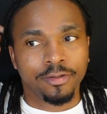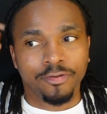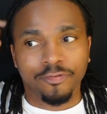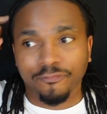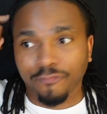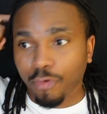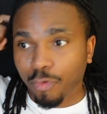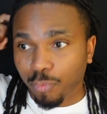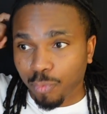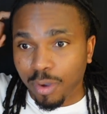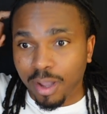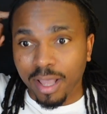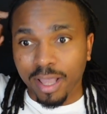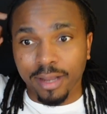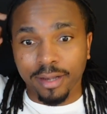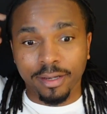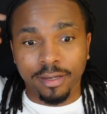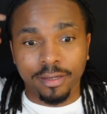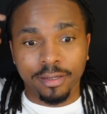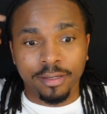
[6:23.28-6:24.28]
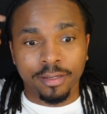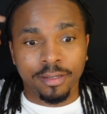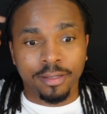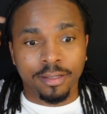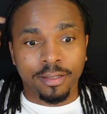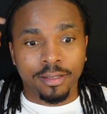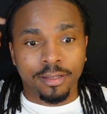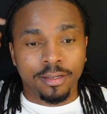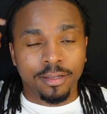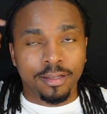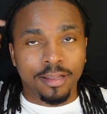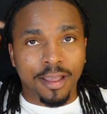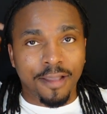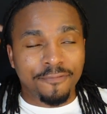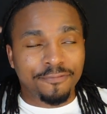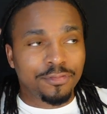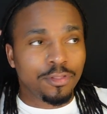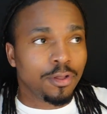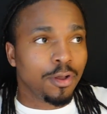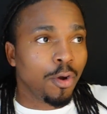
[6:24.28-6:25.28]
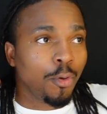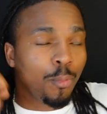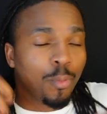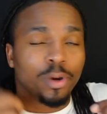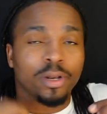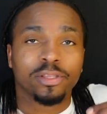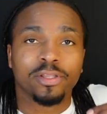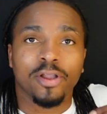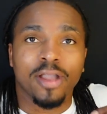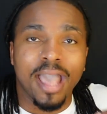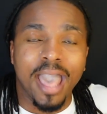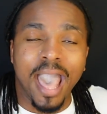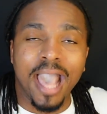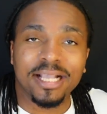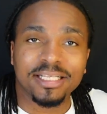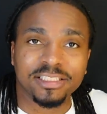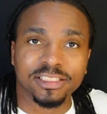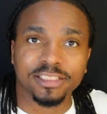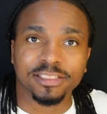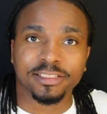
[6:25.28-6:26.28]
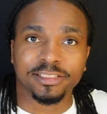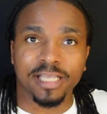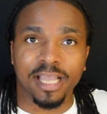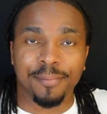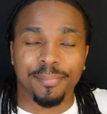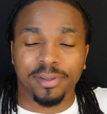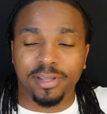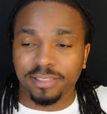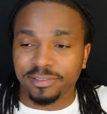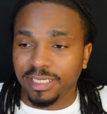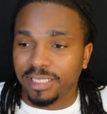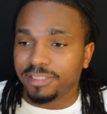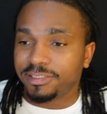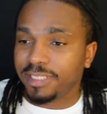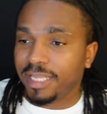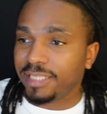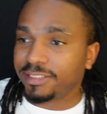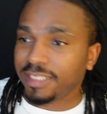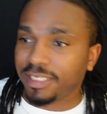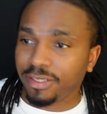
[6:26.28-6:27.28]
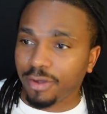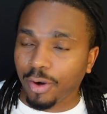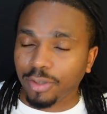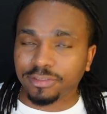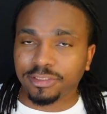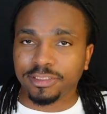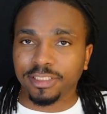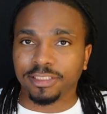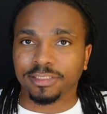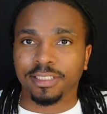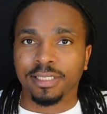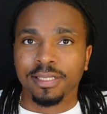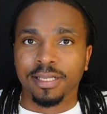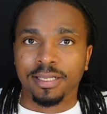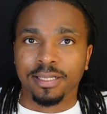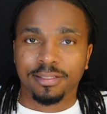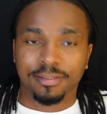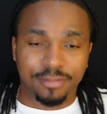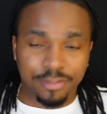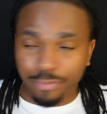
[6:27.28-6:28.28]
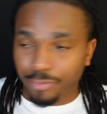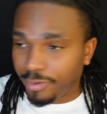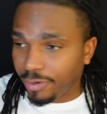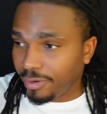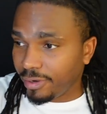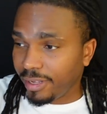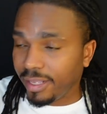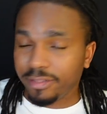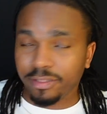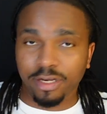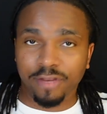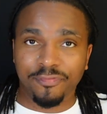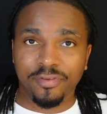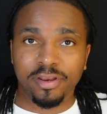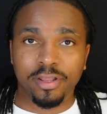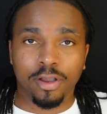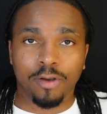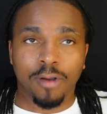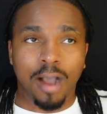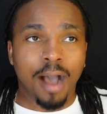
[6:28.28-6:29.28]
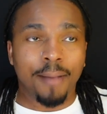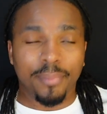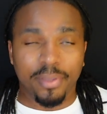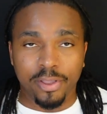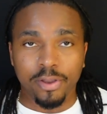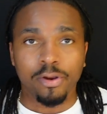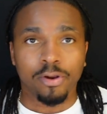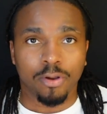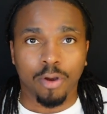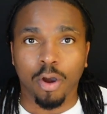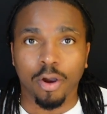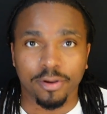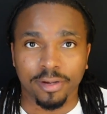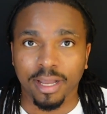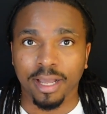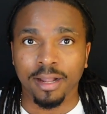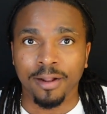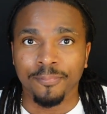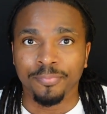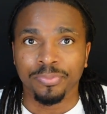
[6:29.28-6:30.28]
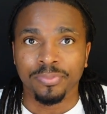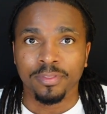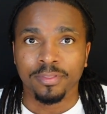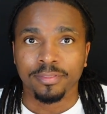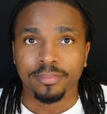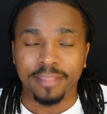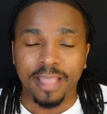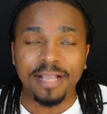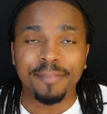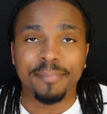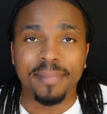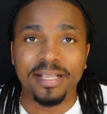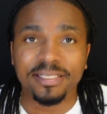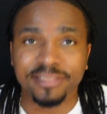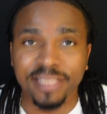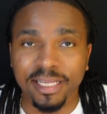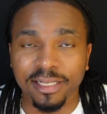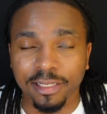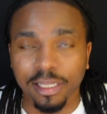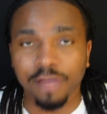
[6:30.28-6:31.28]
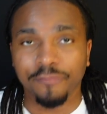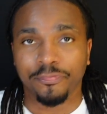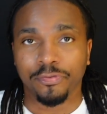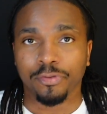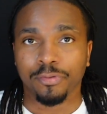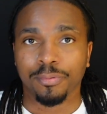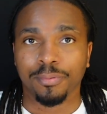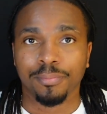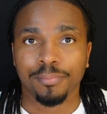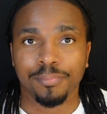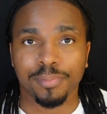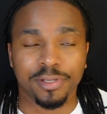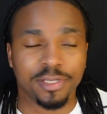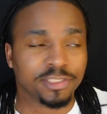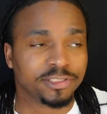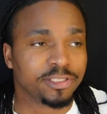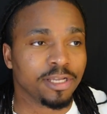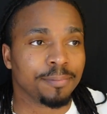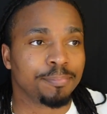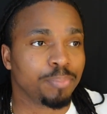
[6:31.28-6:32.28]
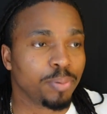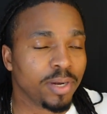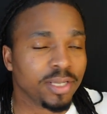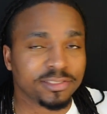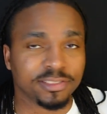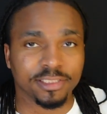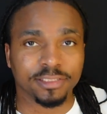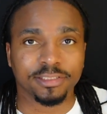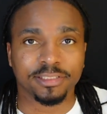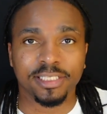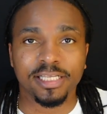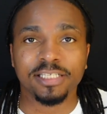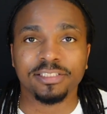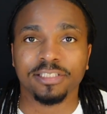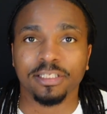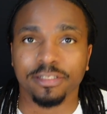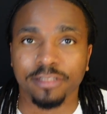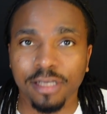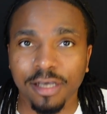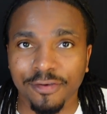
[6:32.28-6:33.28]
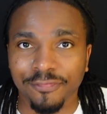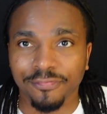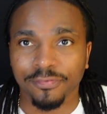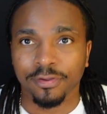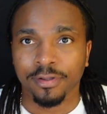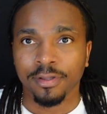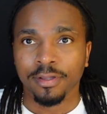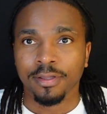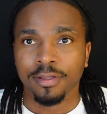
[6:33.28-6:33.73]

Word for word: For what? If or uh, what are their actions saying? Because as as a narcissist, you hear the end of the video, I'm here, art not. That means they love you because their presence is enough.